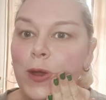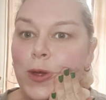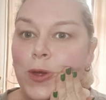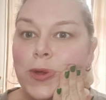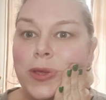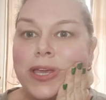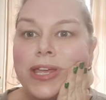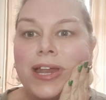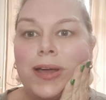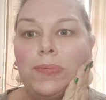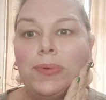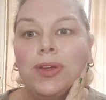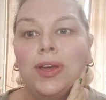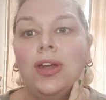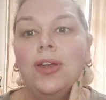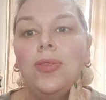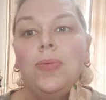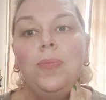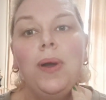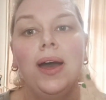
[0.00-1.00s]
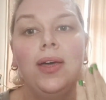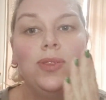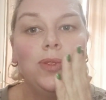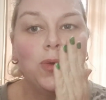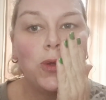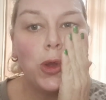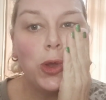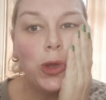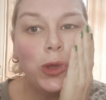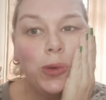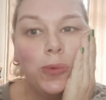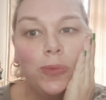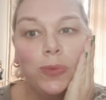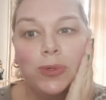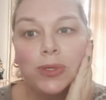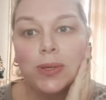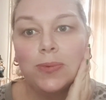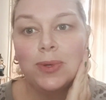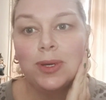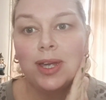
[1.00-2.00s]
get up and go to the bathroom or
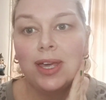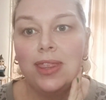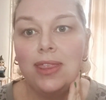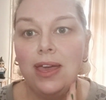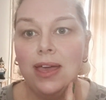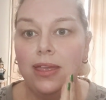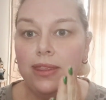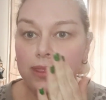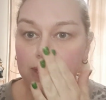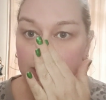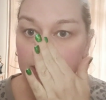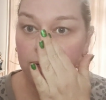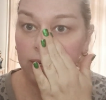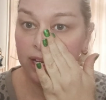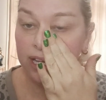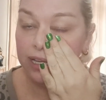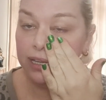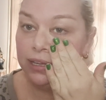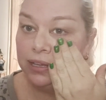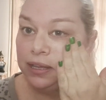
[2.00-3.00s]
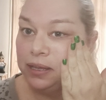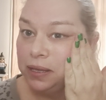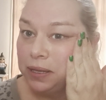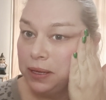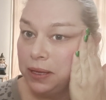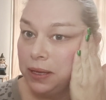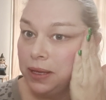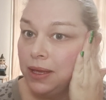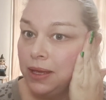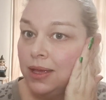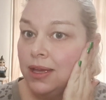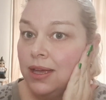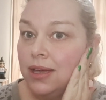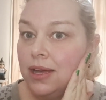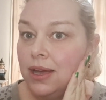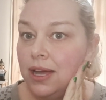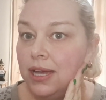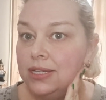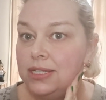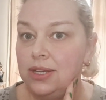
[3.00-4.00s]
something like that, then I
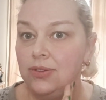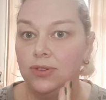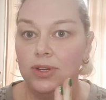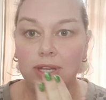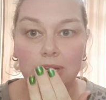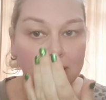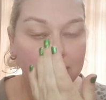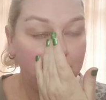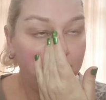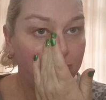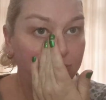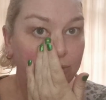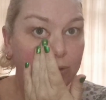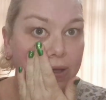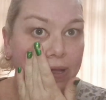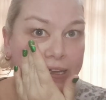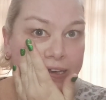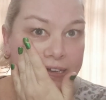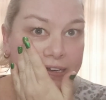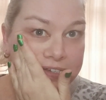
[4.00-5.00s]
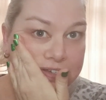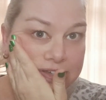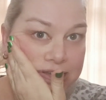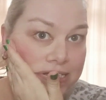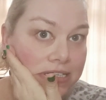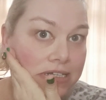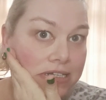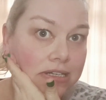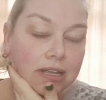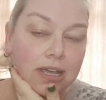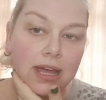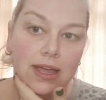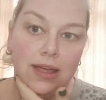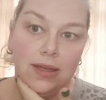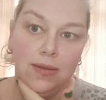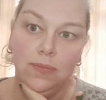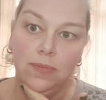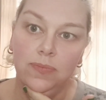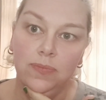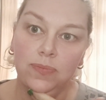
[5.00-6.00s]
definitely find
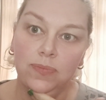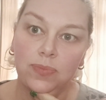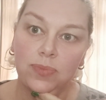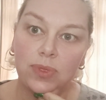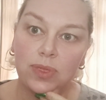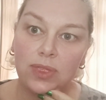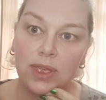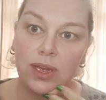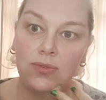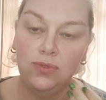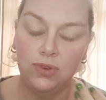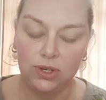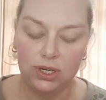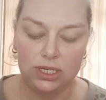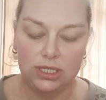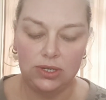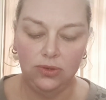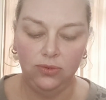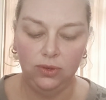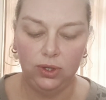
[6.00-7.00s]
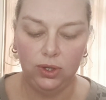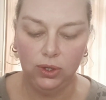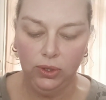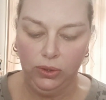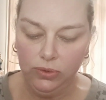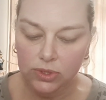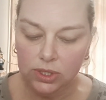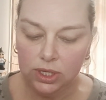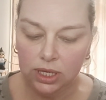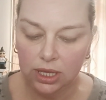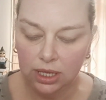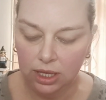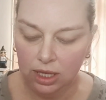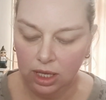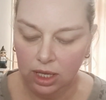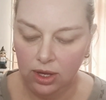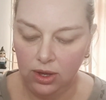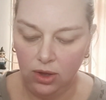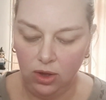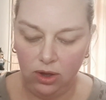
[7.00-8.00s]
that very difficult.
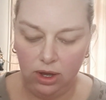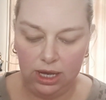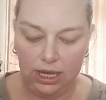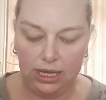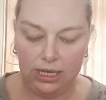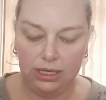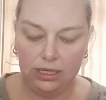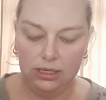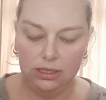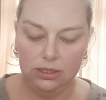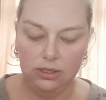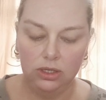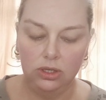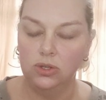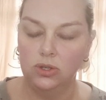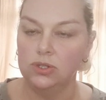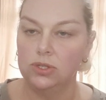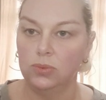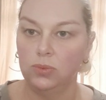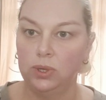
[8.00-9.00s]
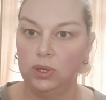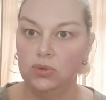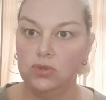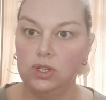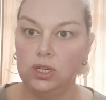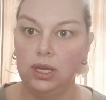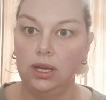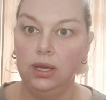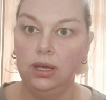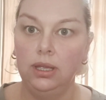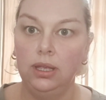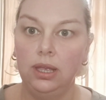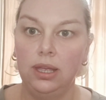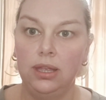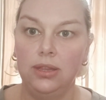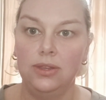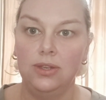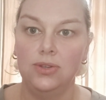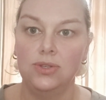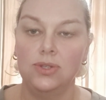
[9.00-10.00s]
I use a wheelchair
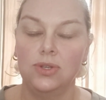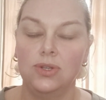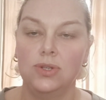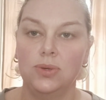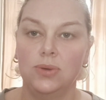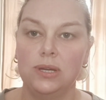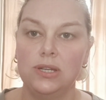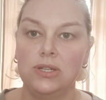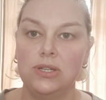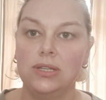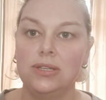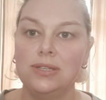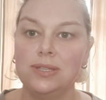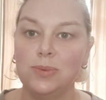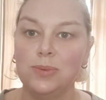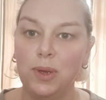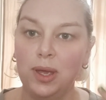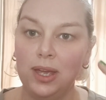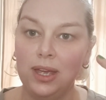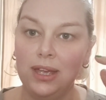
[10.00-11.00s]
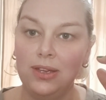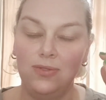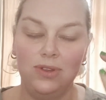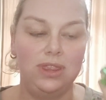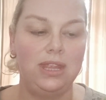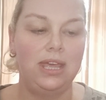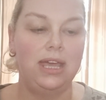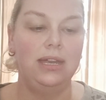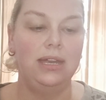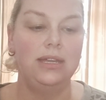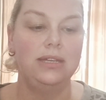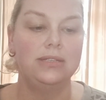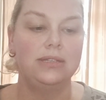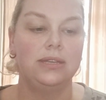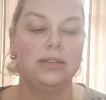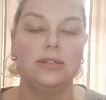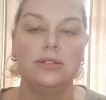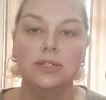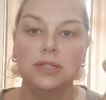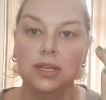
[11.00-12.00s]
in those situations, but even that
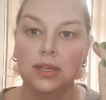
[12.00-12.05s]
isn't